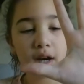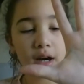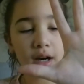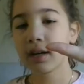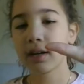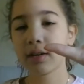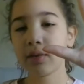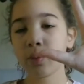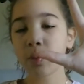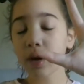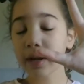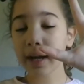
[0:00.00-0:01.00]
um,
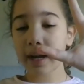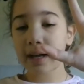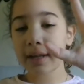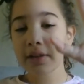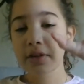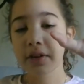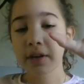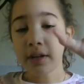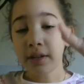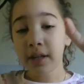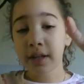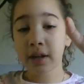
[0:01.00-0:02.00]
one hand,
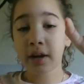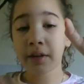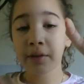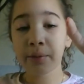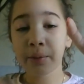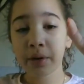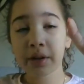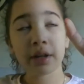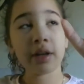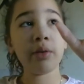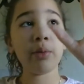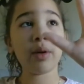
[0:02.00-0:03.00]
then the other one
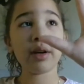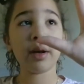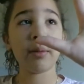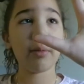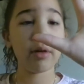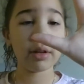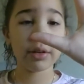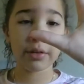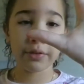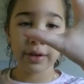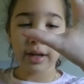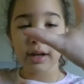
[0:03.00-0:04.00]
you want your
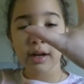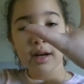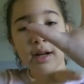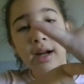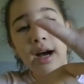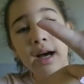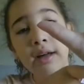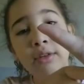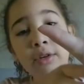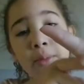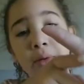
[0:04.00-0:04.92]
pointer finger. And as you